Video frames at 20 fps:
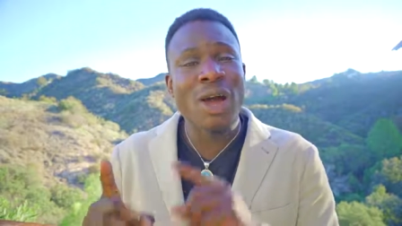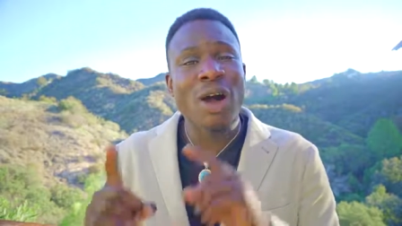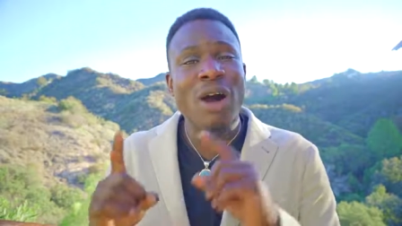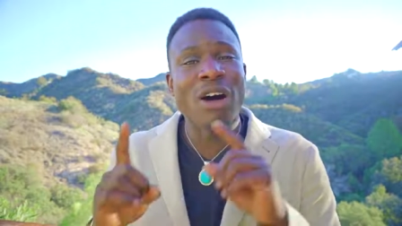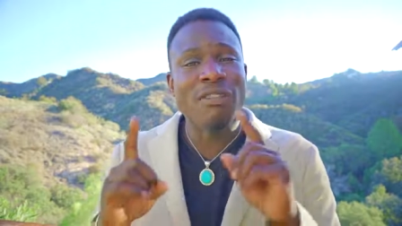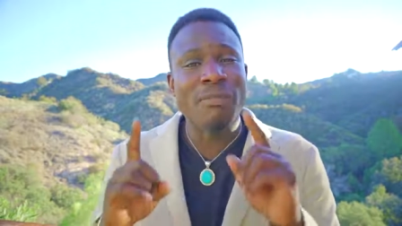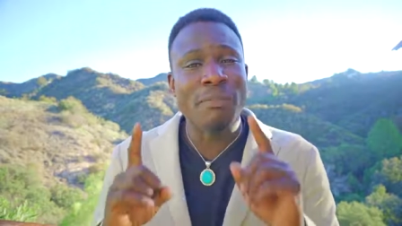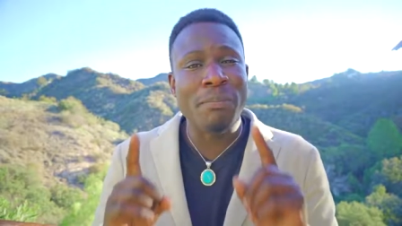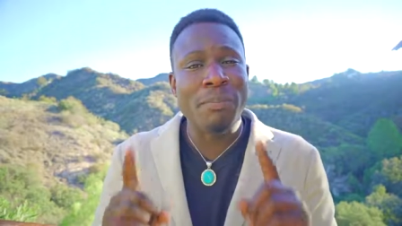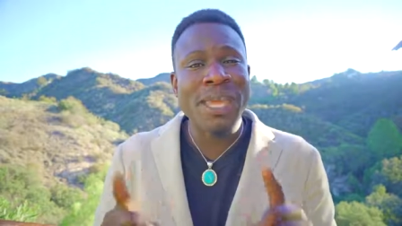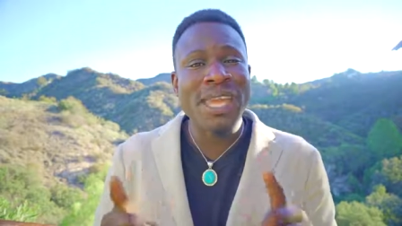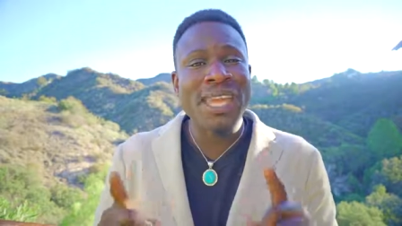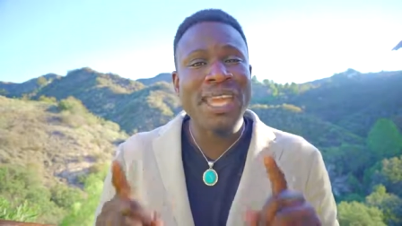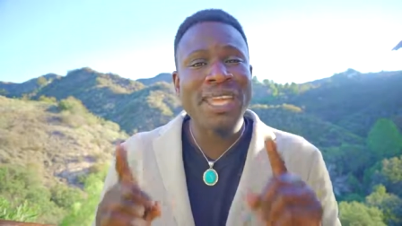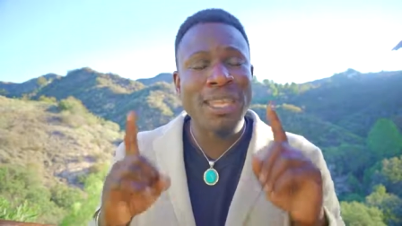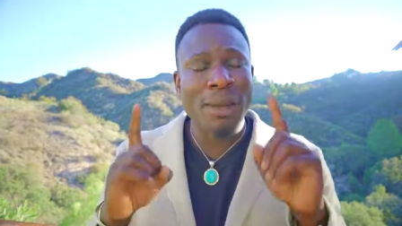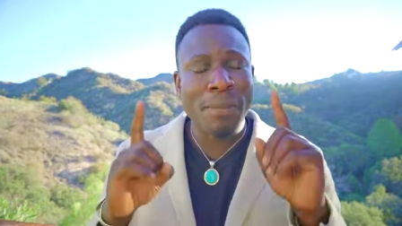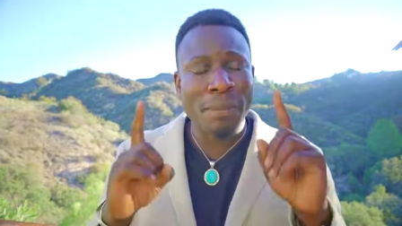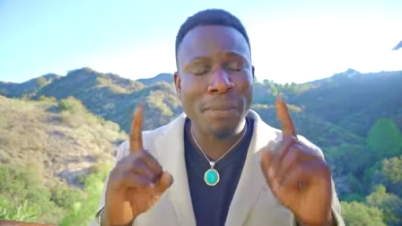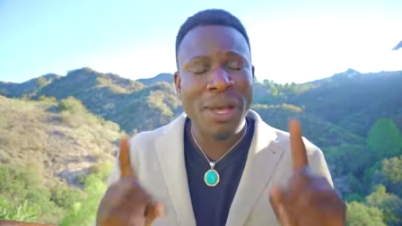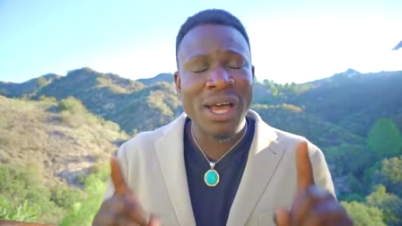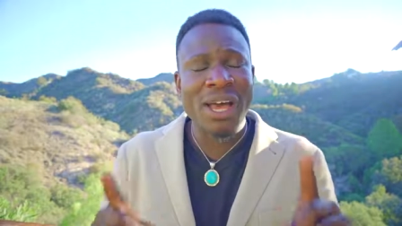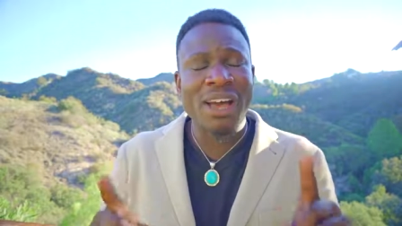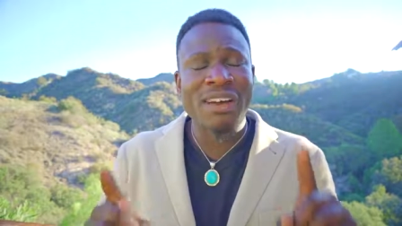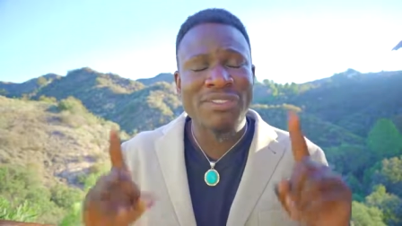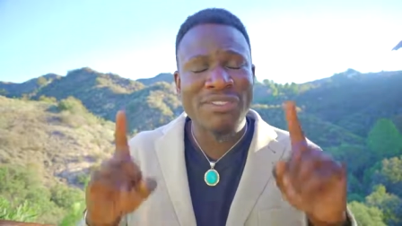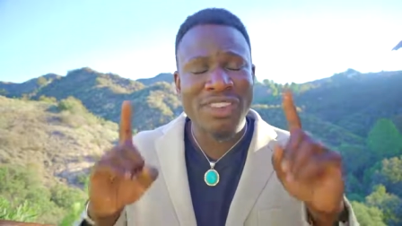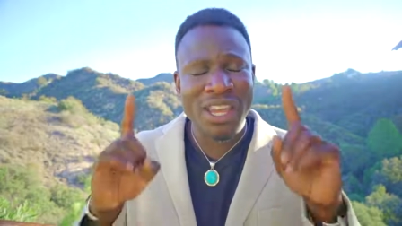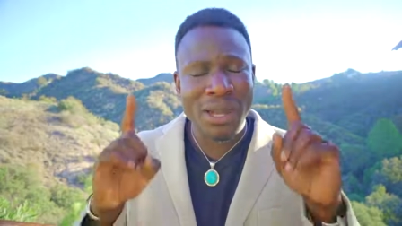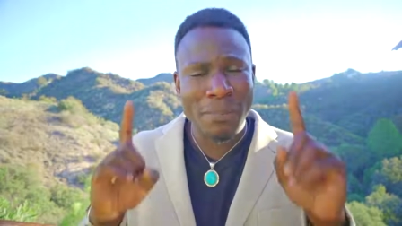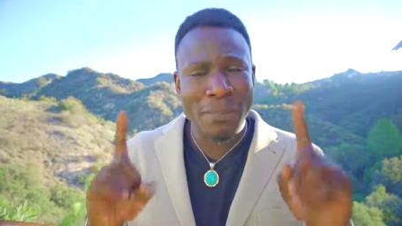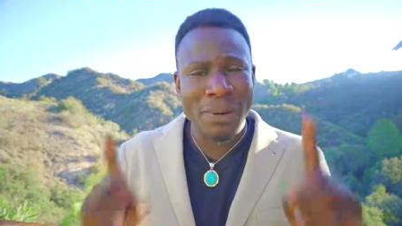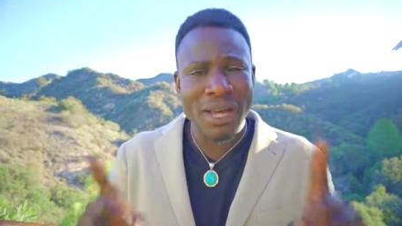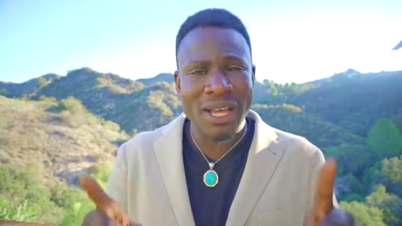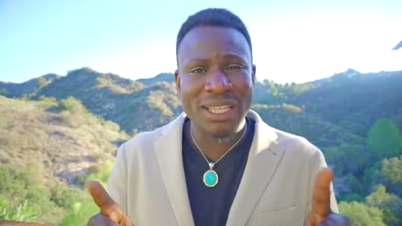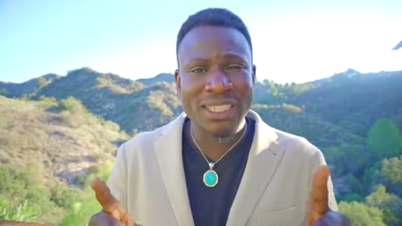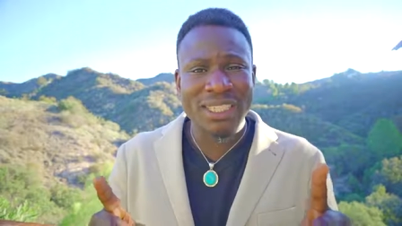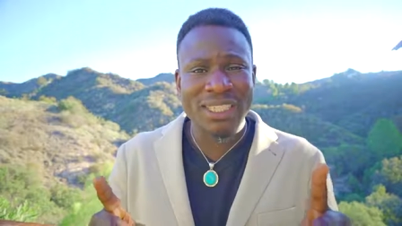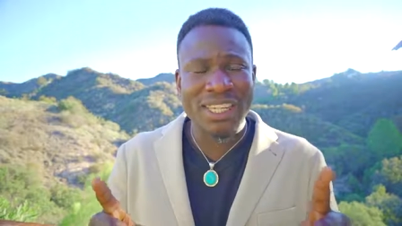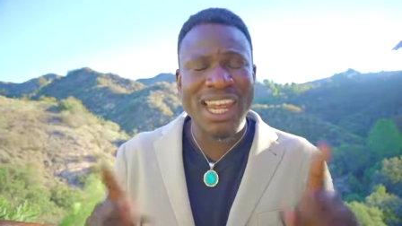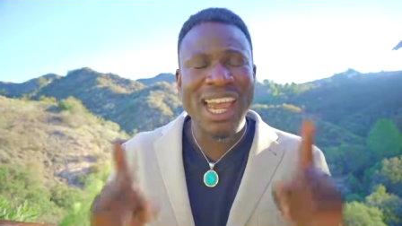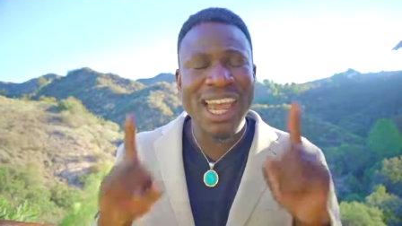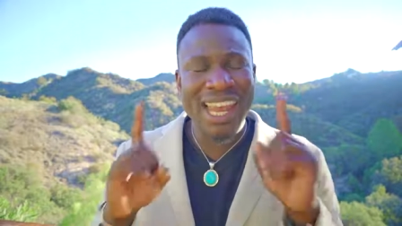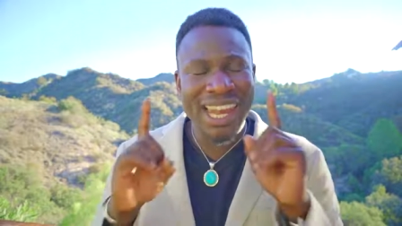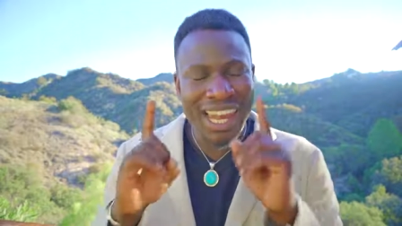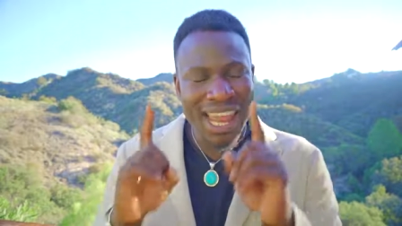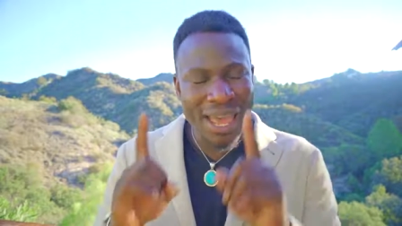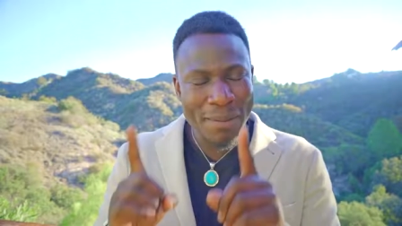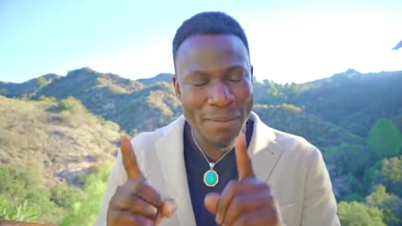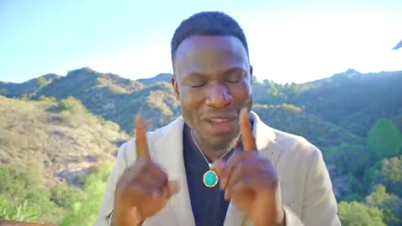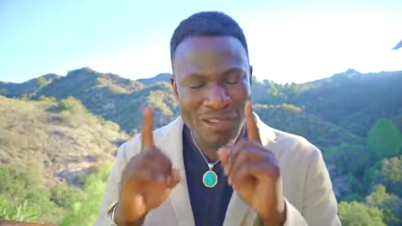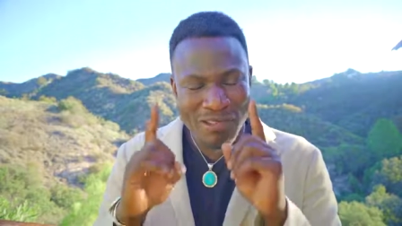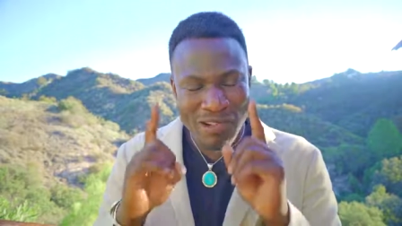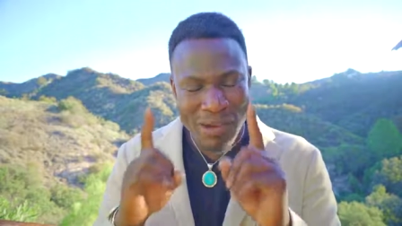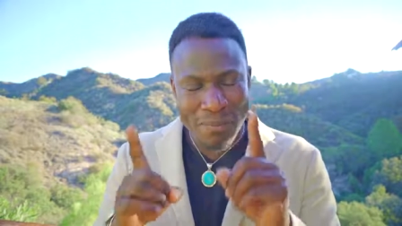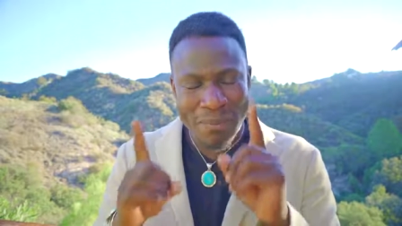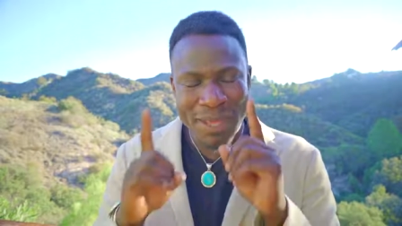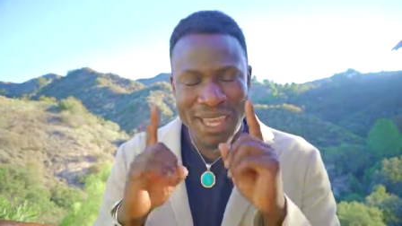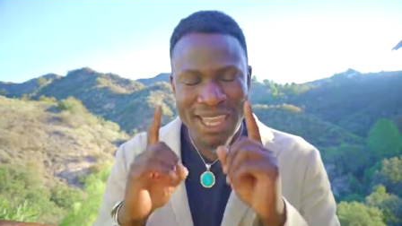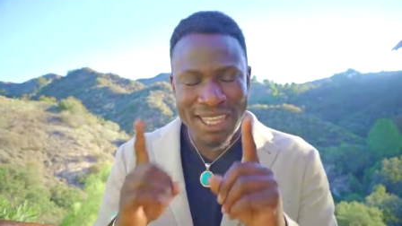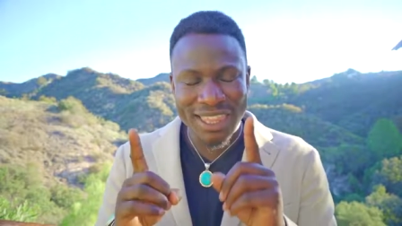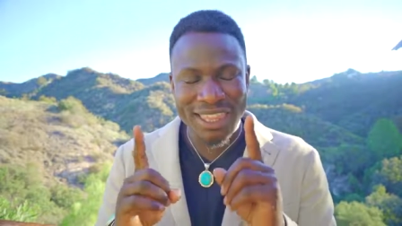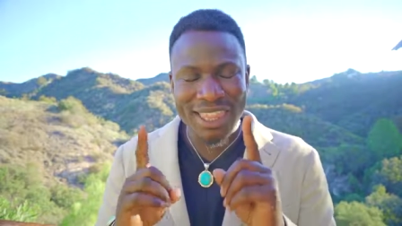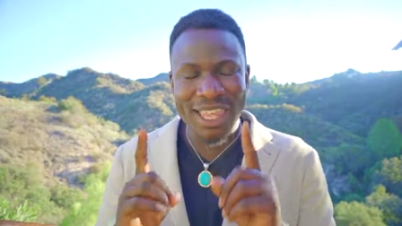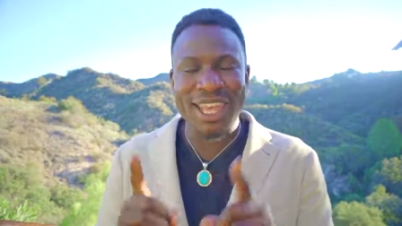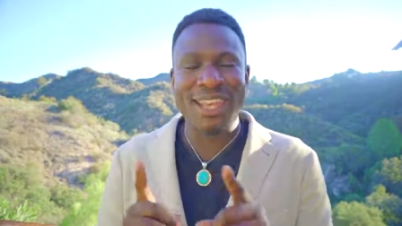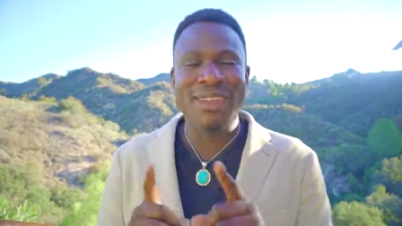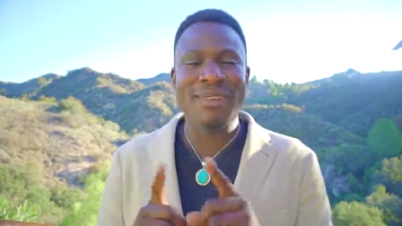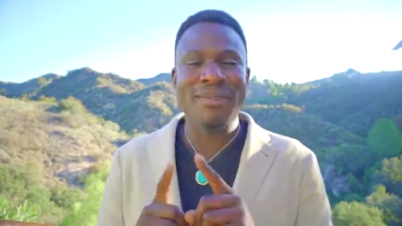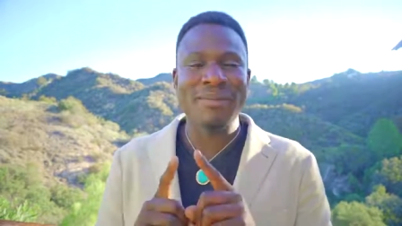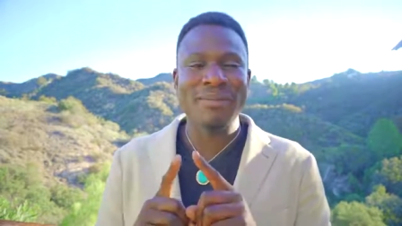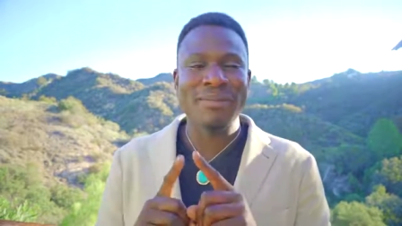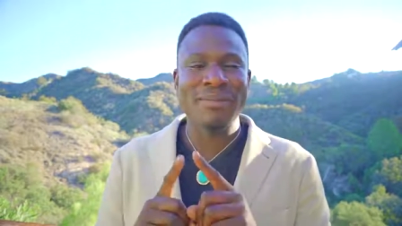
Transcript: of being the perfect person. Let me repeat that.